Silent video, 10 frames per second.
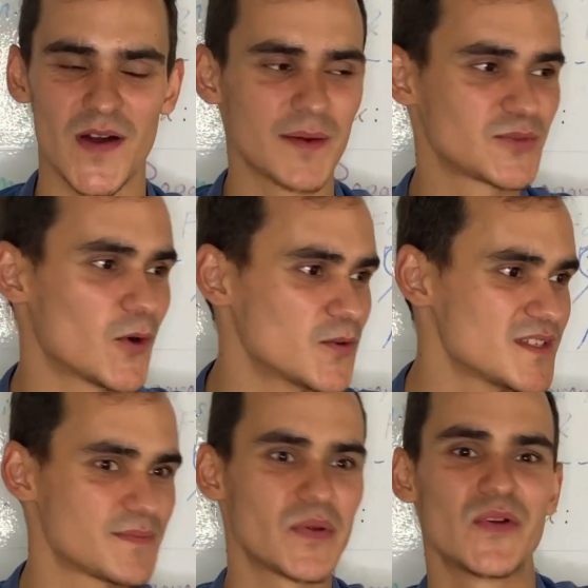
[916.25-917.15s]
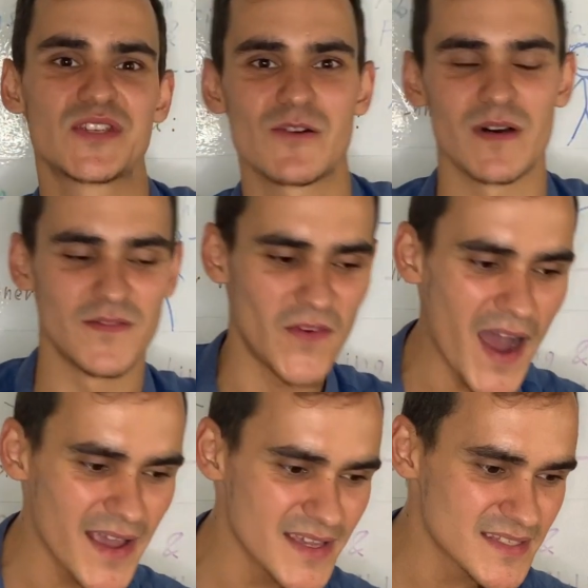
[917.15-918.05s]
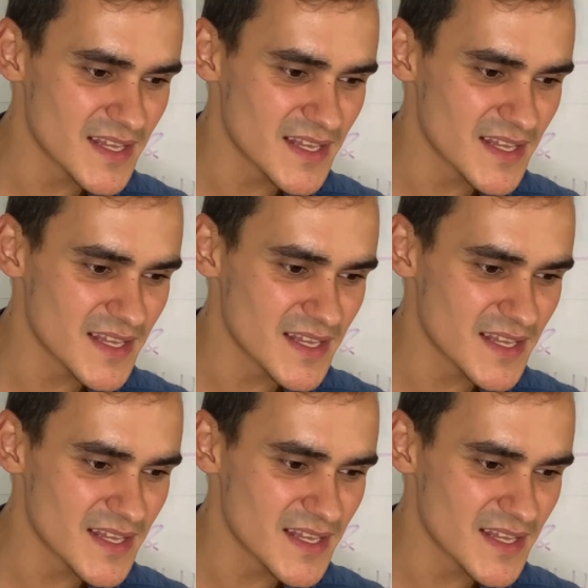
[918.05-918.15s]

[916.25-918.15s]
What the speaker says: up to all this spiritual advice,